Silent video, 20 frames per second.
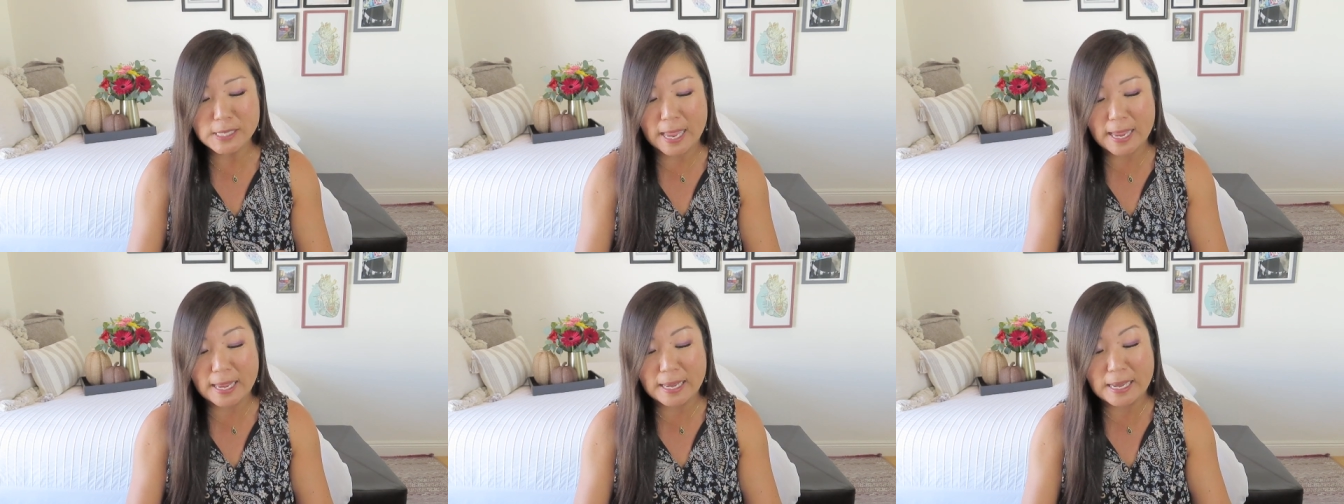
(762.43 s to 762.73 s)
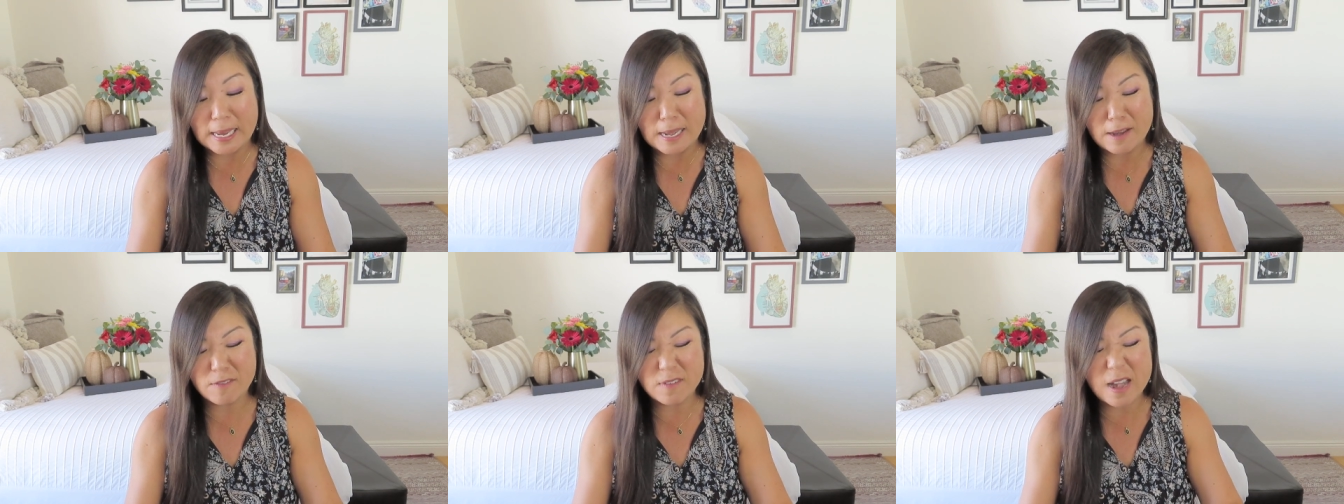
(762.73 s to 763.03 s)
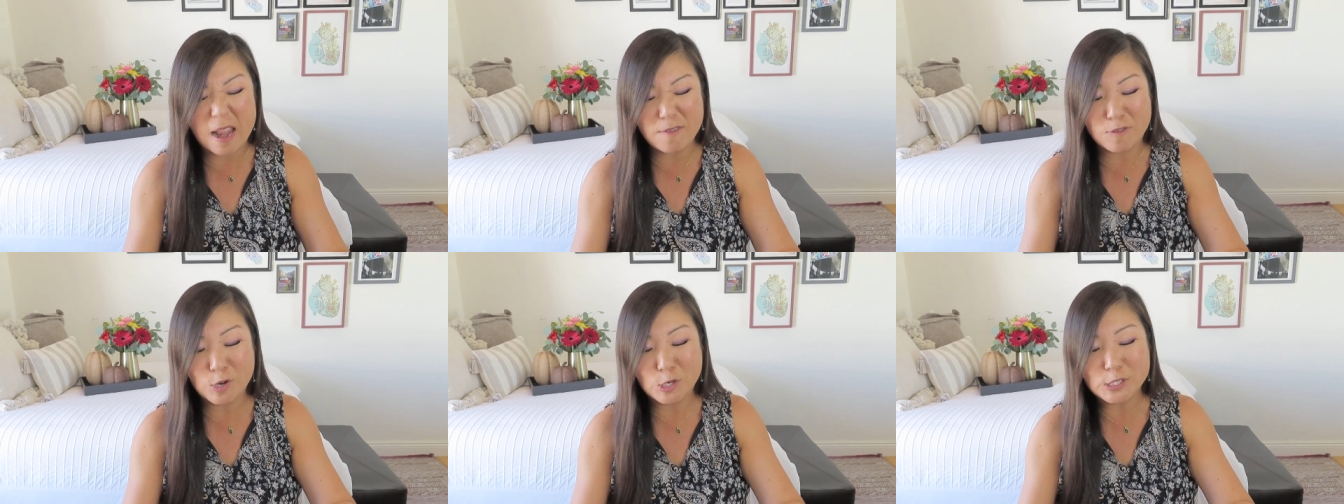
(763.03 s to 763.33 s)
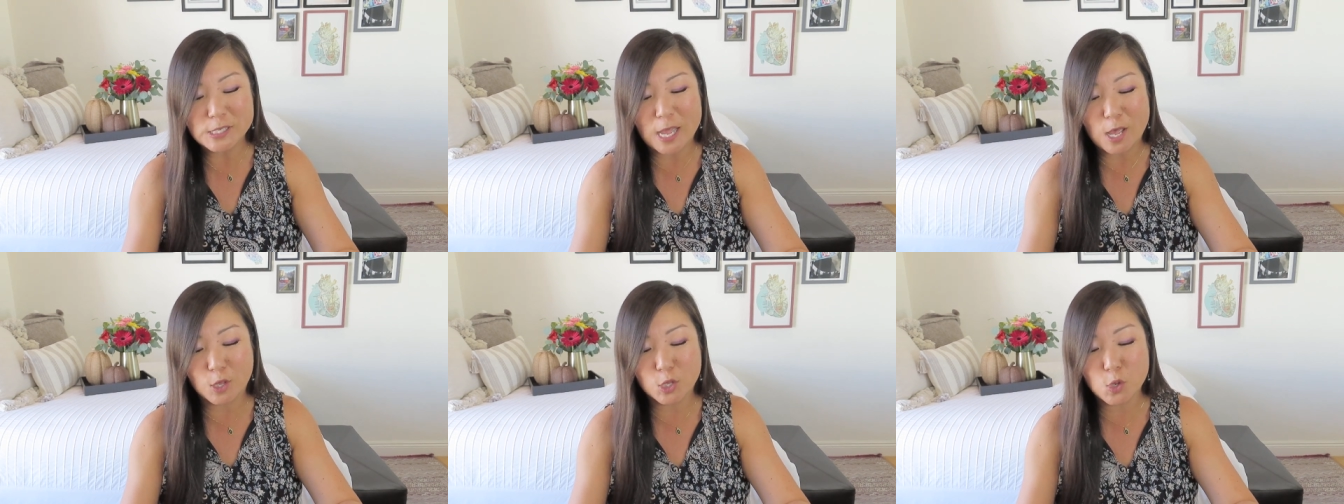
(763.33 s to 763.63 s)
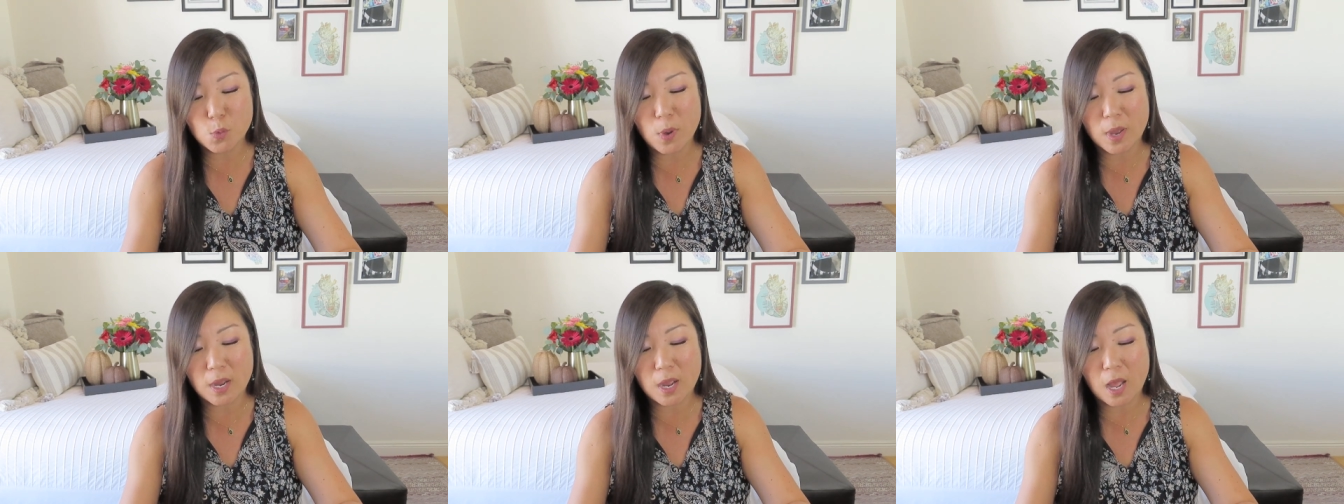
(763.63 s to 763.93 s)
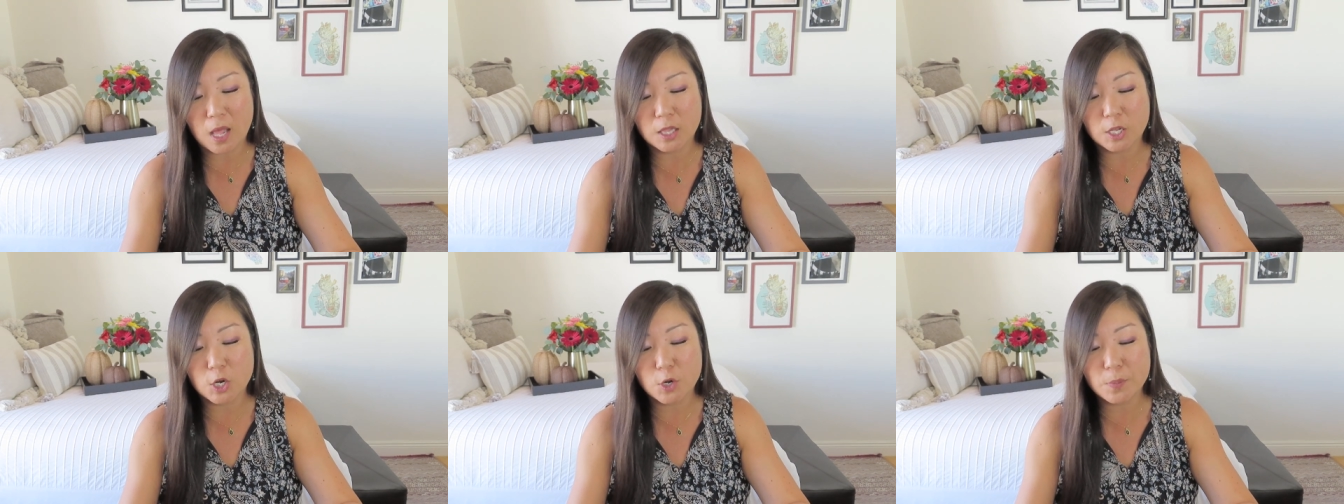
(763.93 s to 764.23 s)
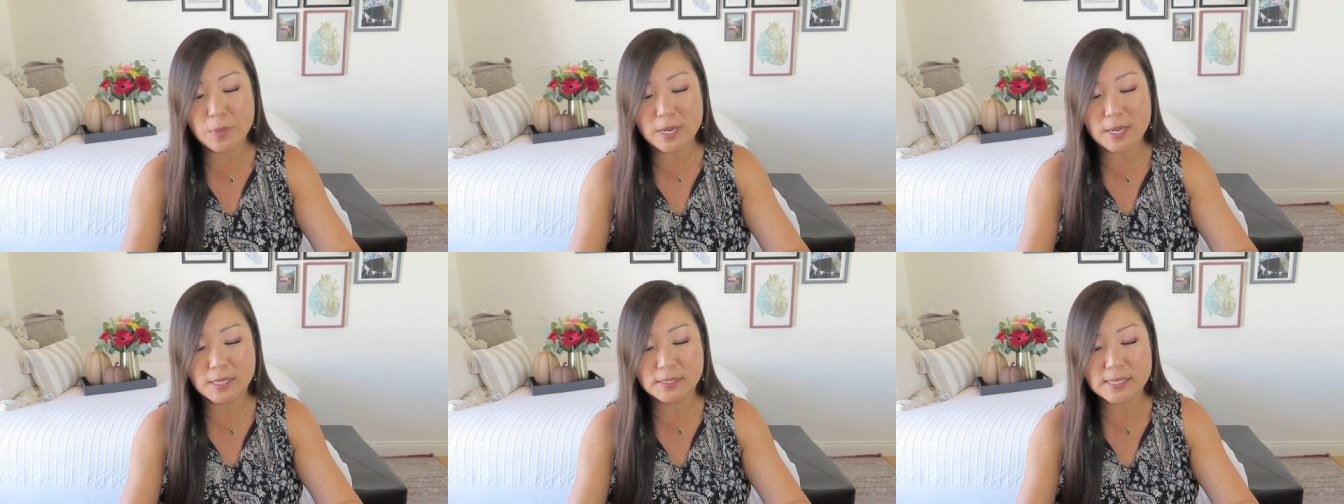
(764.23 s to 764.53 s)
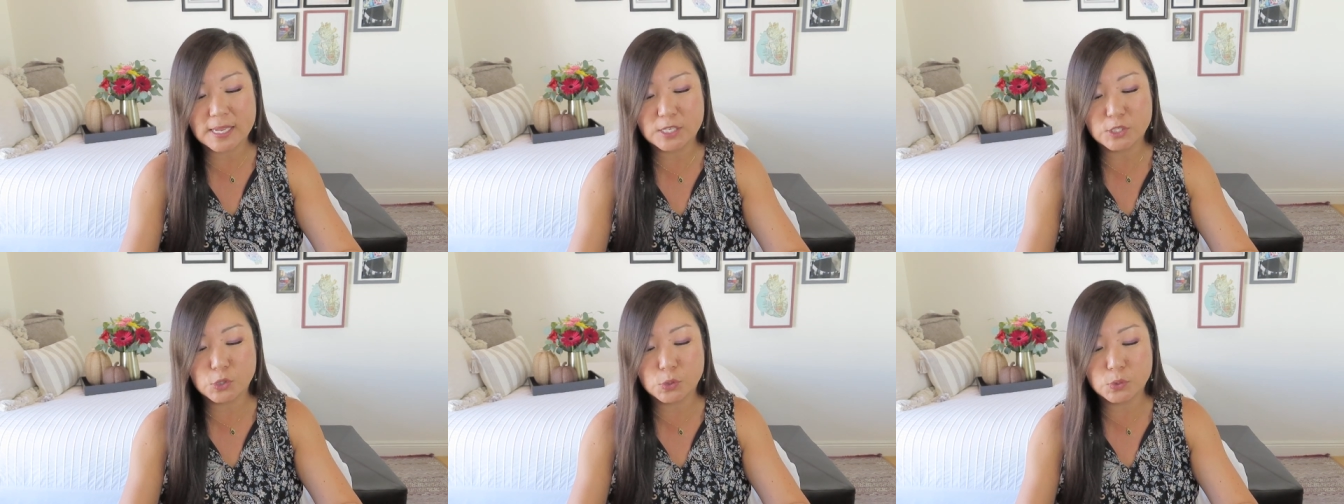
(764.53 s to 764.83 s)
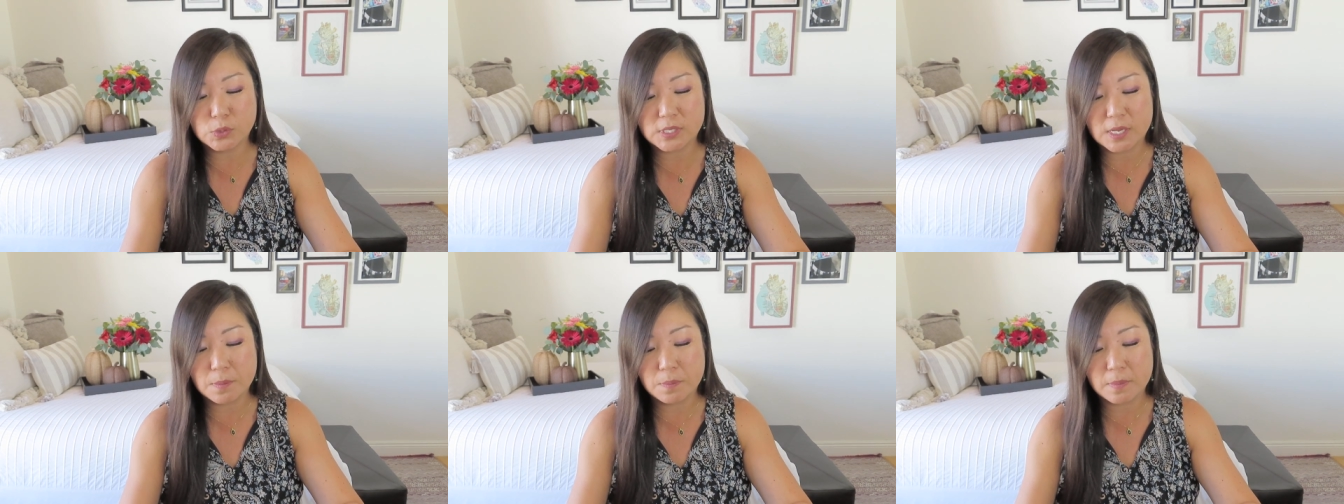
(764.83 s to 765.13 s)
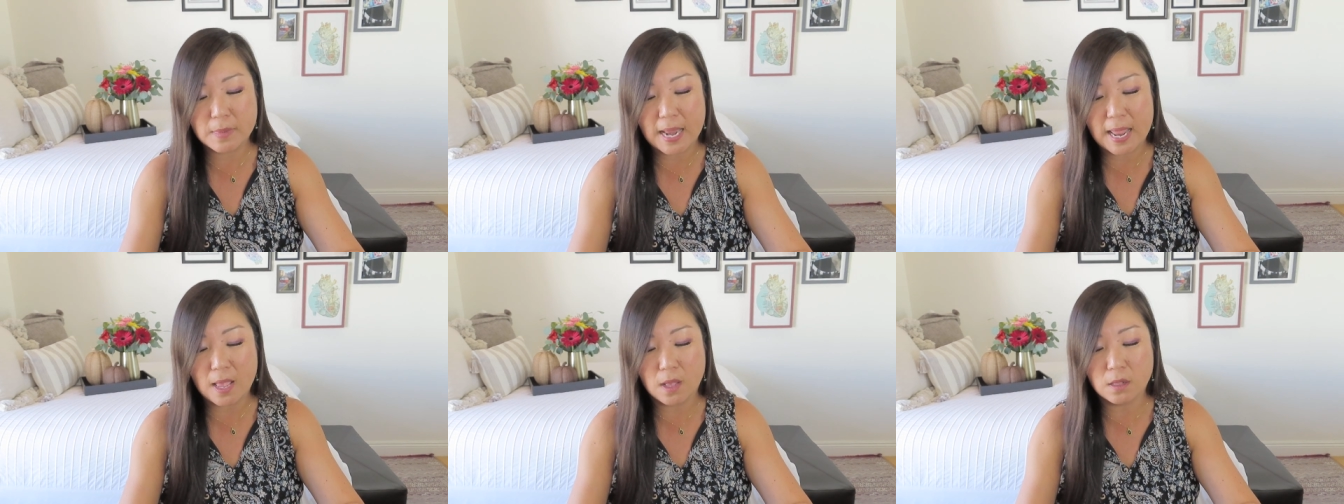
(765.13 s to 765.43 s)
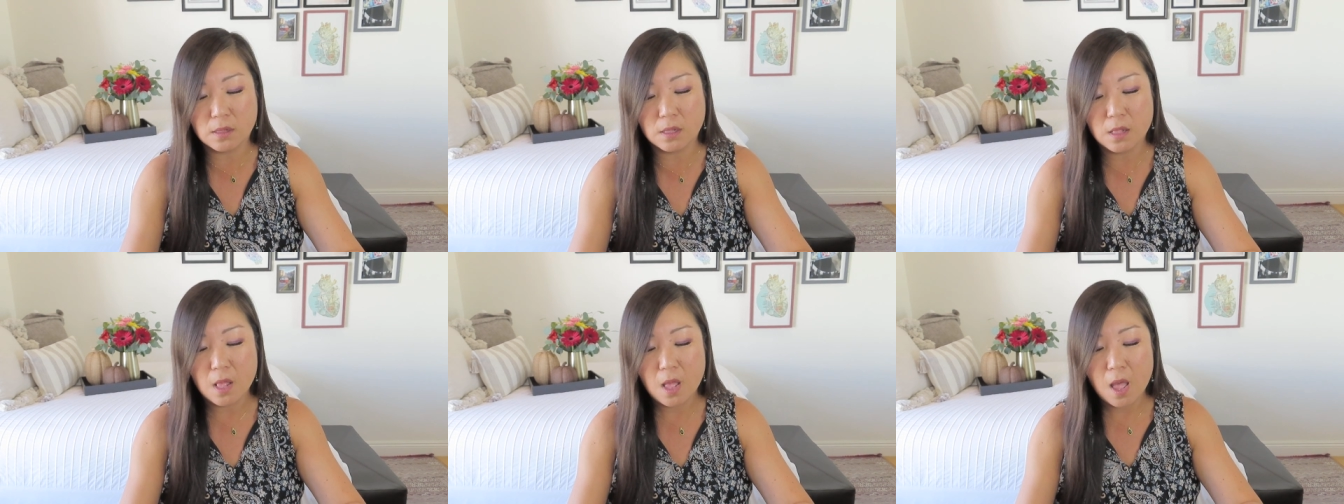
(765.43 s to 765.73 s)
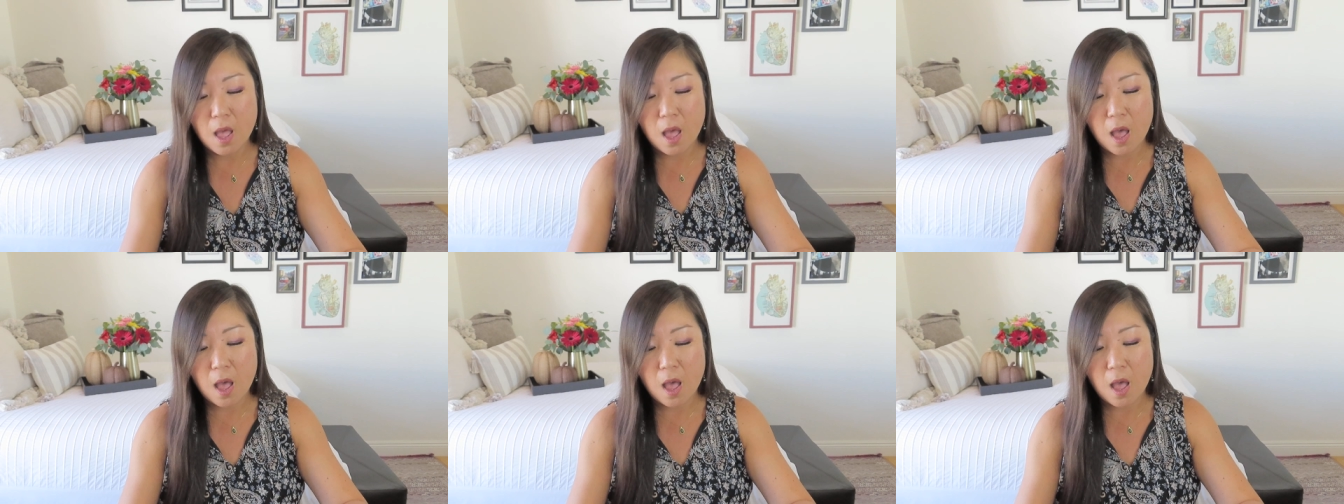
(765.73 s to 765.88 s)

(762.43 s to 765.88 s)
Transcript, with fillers: I can end up never tell you what color because I do dip nail